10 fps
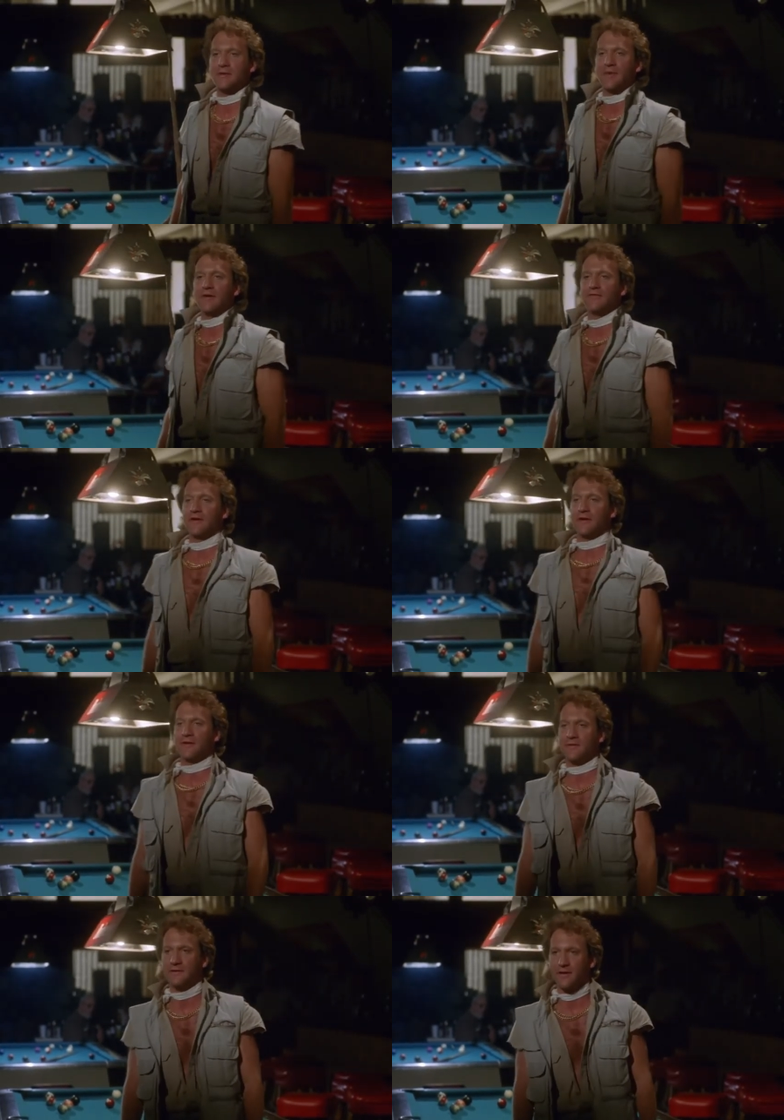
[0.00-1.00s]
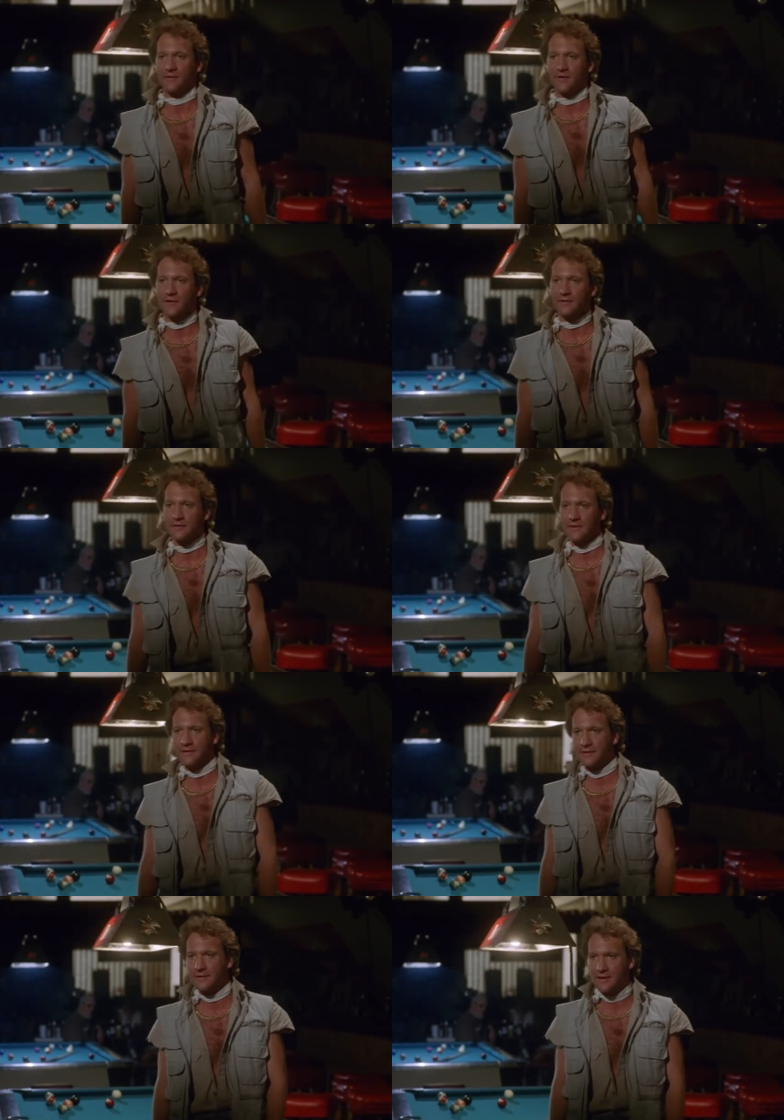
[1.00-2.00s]
I'm not afraid of the Piranha women.
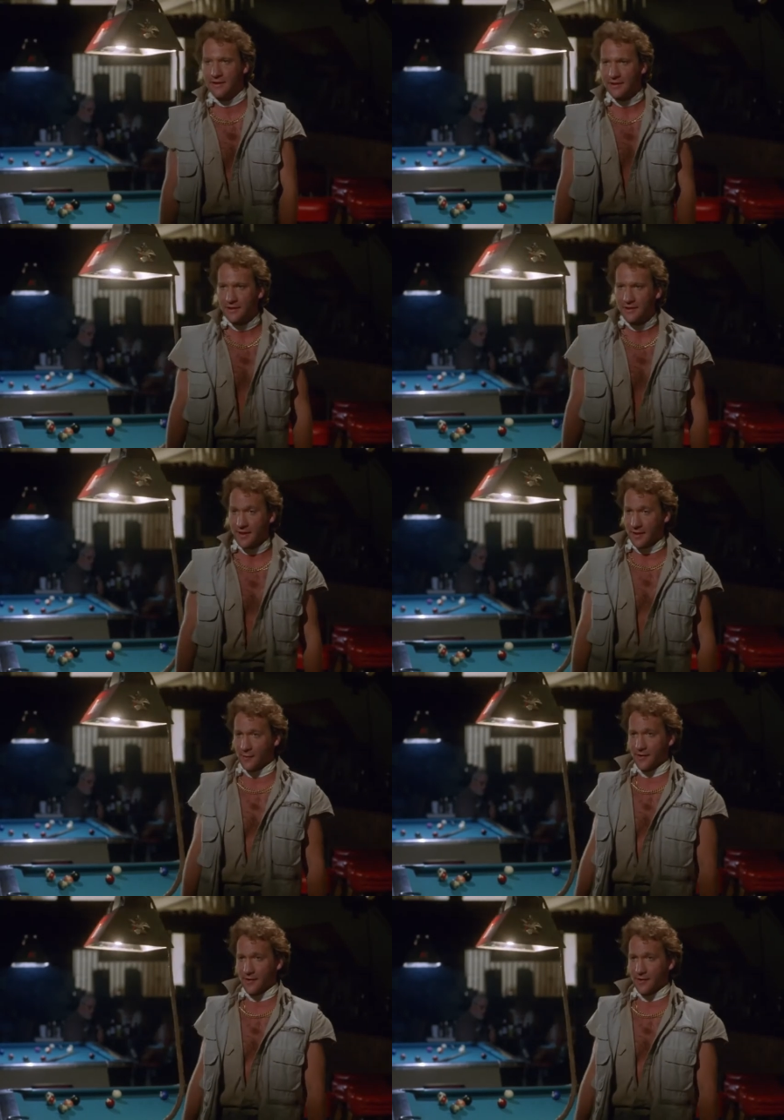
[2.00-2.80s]
Any